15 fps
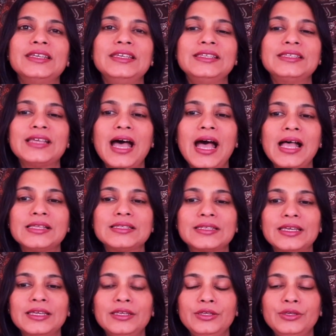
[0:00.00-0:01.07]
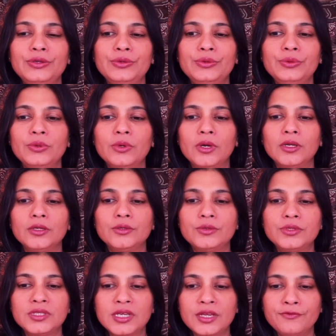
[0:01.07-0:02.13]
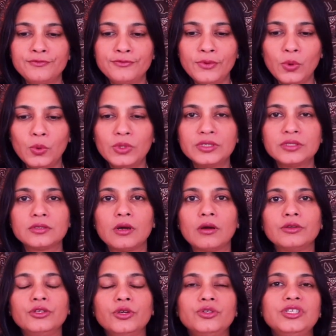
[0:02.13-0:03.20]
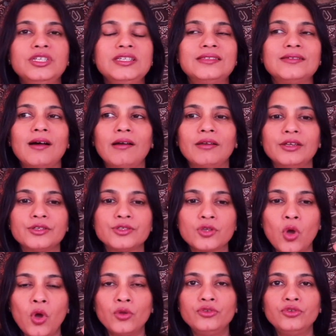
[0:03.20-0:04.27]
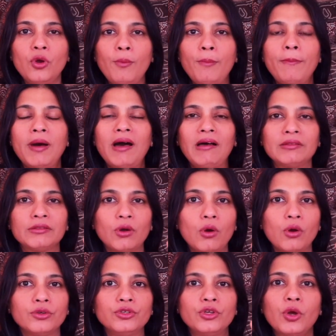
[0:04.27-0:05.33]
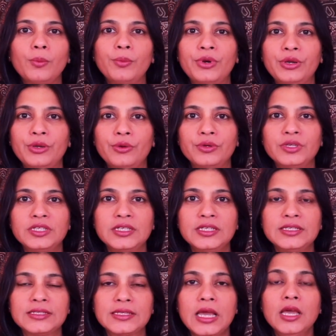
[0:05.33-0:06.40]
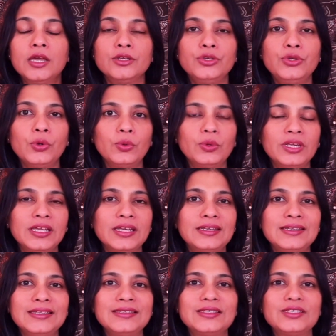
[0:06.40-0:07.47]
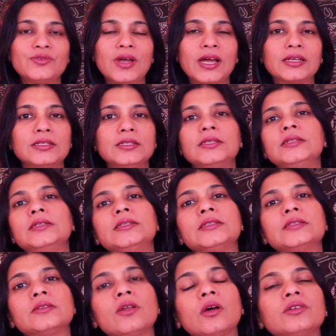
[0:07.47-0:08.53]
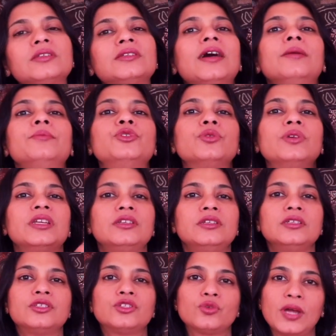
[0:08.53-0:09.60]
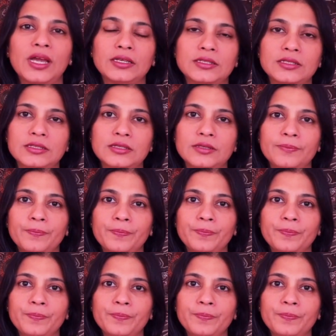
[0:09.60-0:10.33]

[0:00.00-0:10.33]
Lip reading: is asking you to stay focused on your desires, on your path, on your priorities. Don't get distracted. It is not time to get distracted.